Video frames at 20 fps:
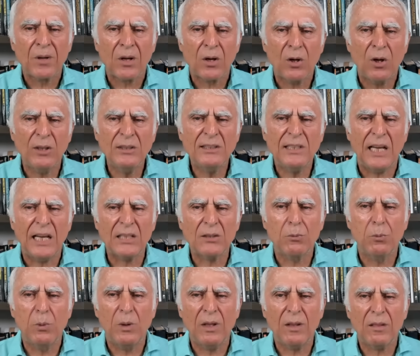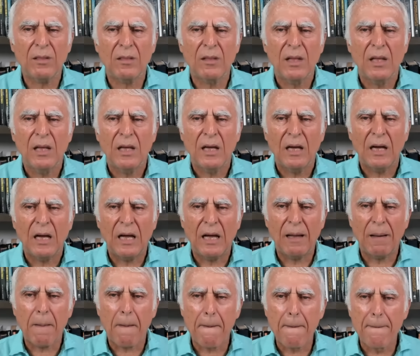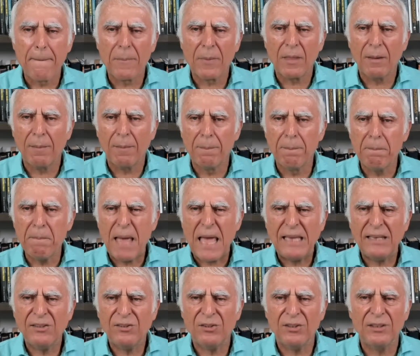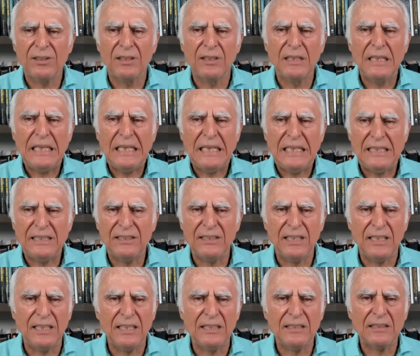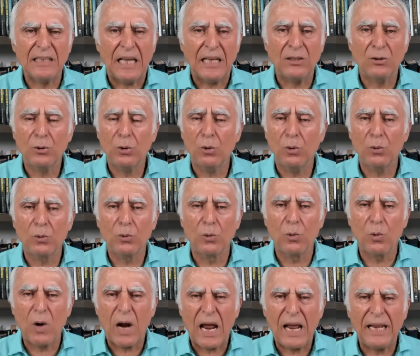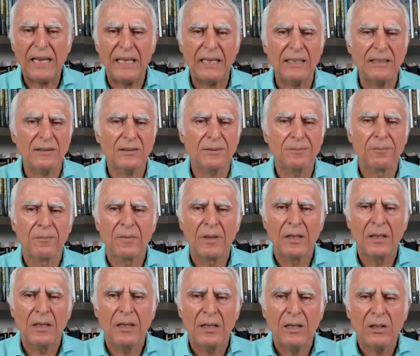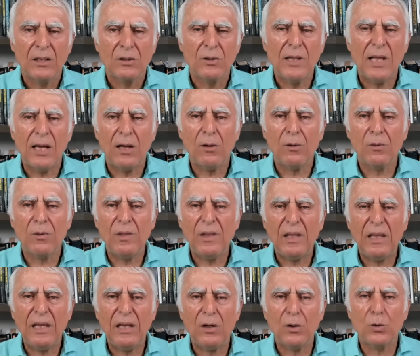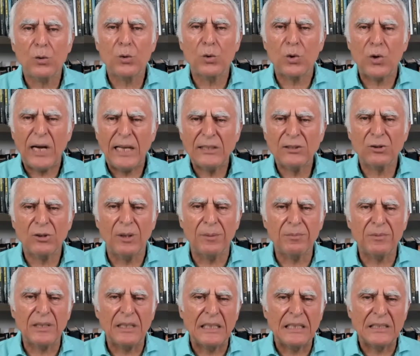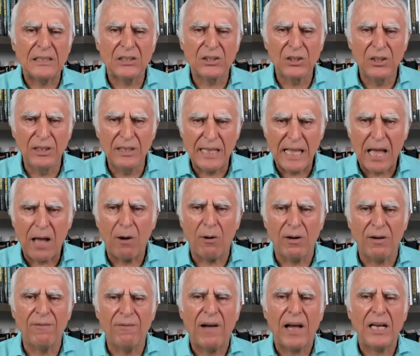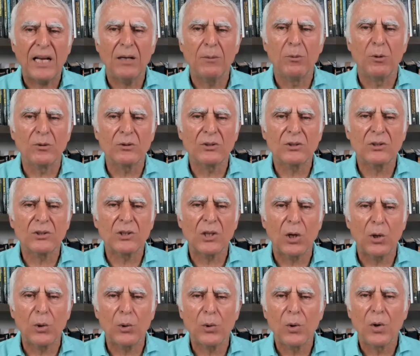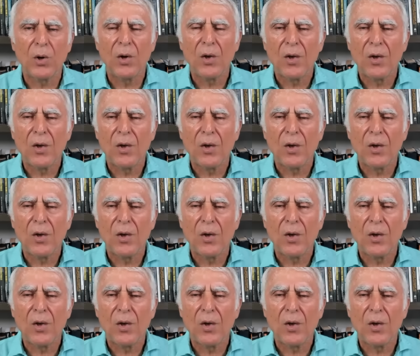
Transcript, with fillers: contact with uh, mantid ETs and tall greys. Now, the transcript is now available. So